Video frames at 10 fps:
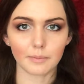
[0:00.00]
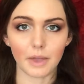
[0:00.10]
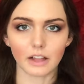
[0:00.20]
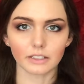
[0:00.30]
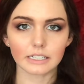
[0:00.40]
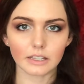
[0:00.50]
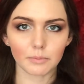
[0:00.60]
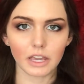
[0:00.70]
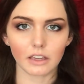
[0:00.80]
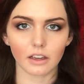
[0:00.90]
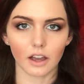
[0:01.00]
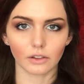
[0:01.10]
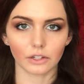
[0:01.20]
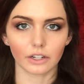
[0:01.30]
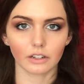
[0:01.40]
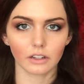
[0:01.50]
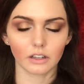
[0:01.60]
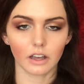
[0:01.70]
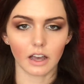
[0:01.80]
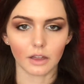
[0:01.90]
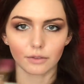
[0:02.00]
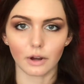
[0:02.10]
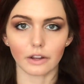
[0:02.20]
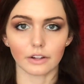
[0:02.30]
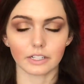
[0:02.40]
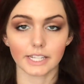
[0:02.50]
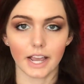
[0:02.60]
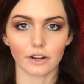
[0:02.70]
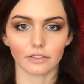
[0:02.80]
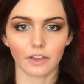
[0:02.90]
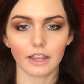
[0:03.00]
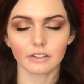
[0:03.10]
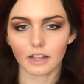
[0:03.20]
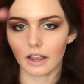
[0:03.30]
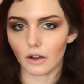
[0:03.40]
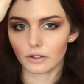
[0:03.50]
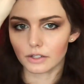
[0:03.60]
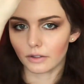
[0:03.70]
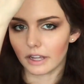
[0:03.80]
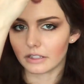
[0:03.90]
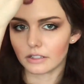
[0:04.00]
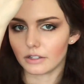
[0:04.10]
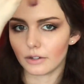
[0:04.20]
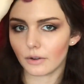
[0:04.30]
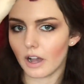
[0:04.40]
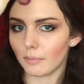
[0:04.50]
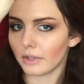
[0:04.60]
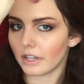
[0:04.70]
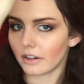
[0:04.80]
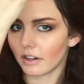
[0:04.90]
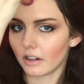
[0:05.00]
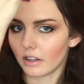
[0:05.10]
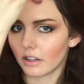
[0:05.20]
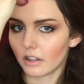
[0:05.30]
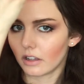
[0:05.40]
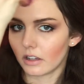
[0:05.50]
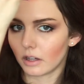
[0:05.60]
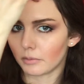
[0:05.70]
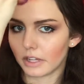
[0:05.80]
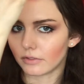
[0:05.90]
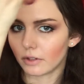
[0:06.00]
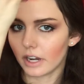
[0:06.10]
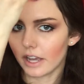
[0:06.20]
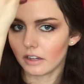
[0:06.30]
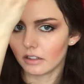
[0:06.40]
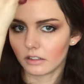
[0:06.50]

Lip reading: To balance the pink color throughout your entire face, I also like to do up here on my forehead